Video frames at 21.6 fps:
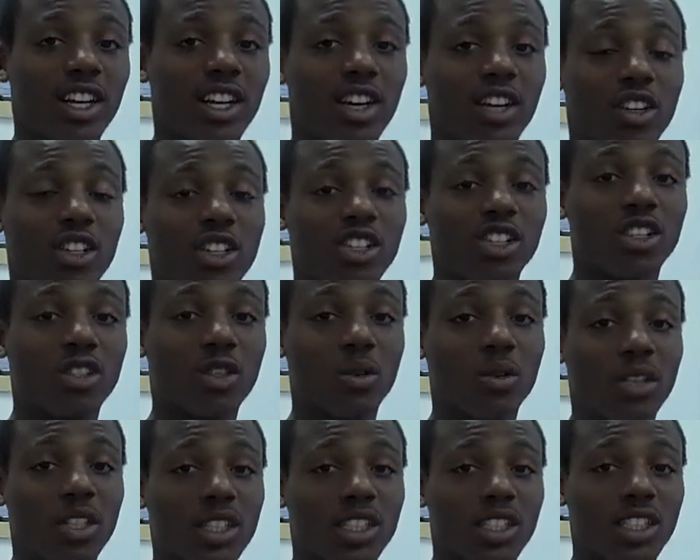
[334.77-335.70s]
Yes. Area code is
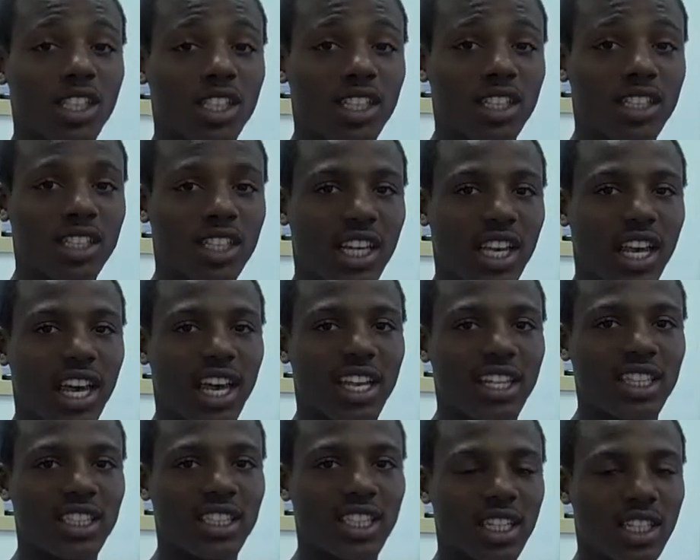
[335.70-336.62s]
two one six,
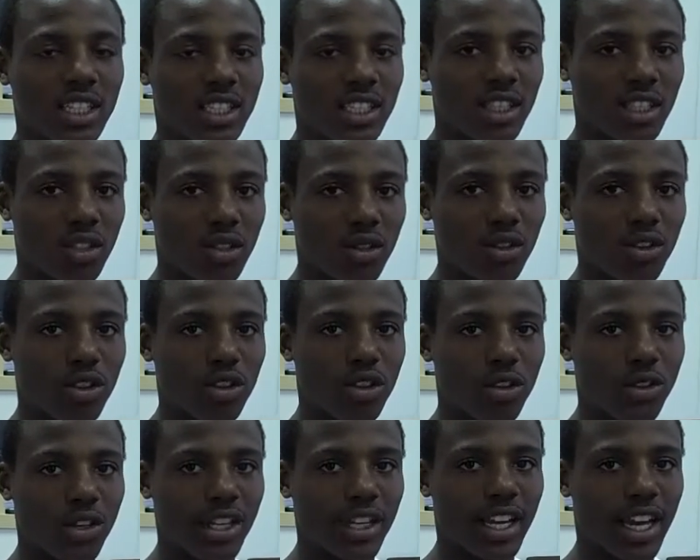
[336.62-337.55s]
eight six two,
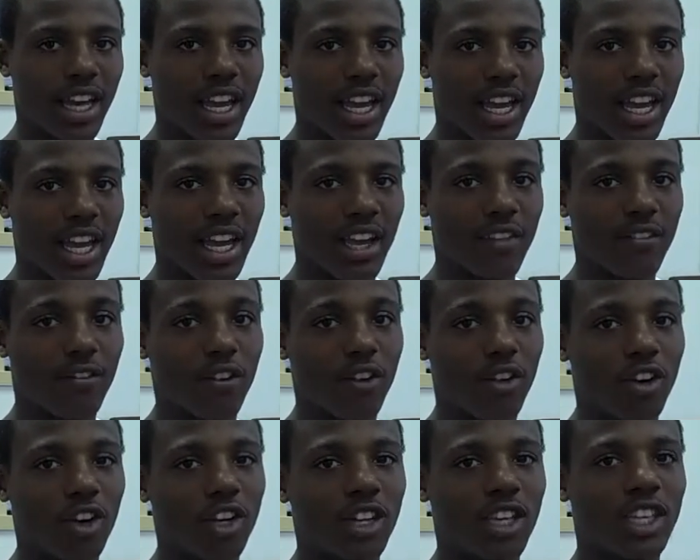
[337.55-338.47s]
three eight eight
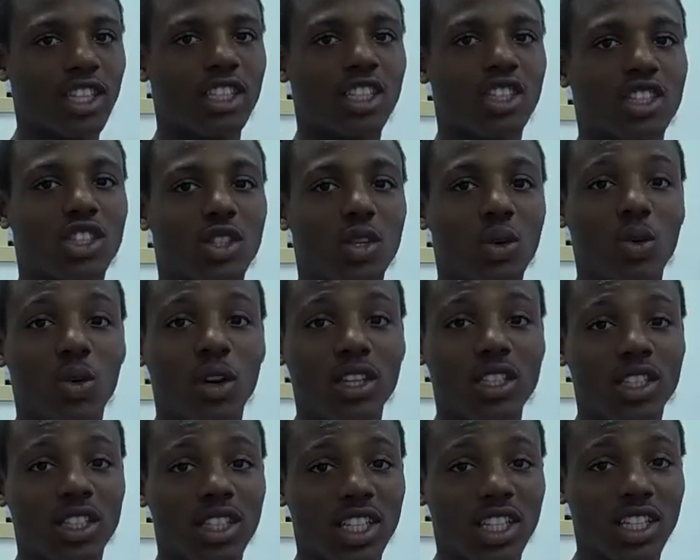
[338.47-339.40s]
four. That's two
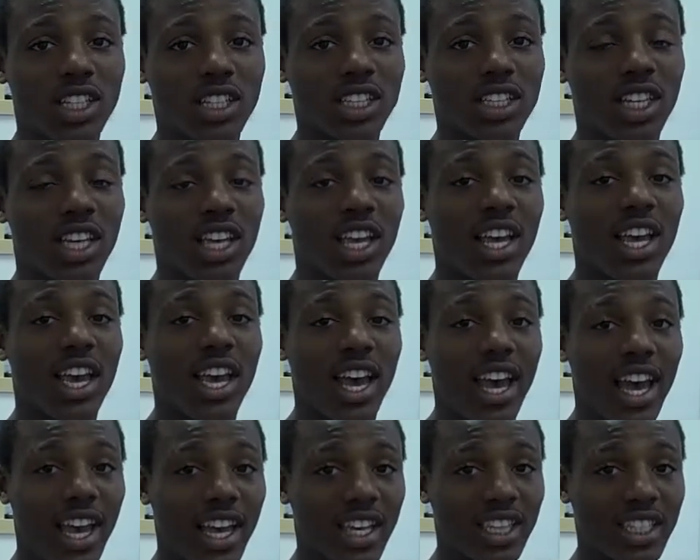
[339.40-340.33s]
one six,
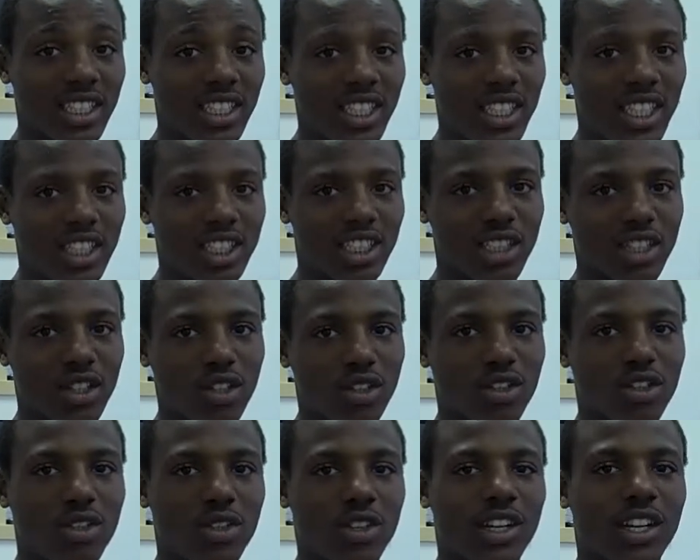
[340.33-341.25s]
eight six
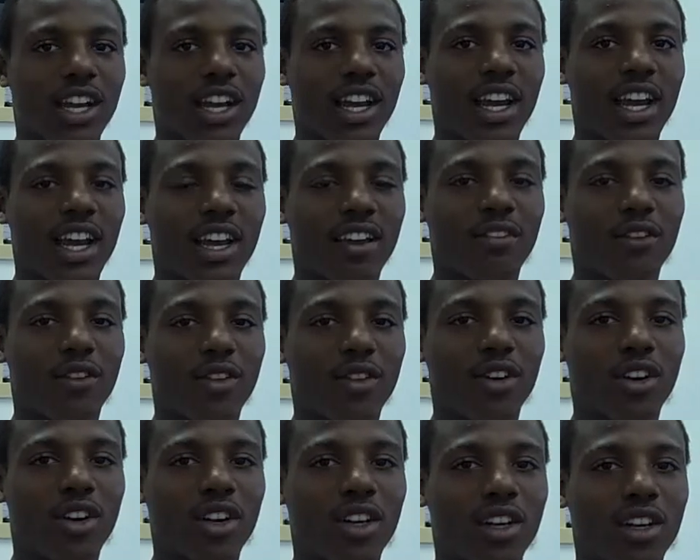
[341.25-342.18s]
two, three eight eight
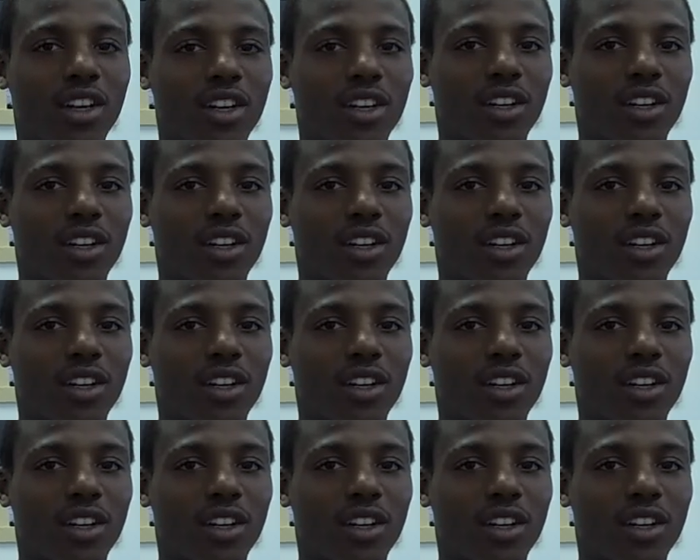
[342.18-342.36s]
four.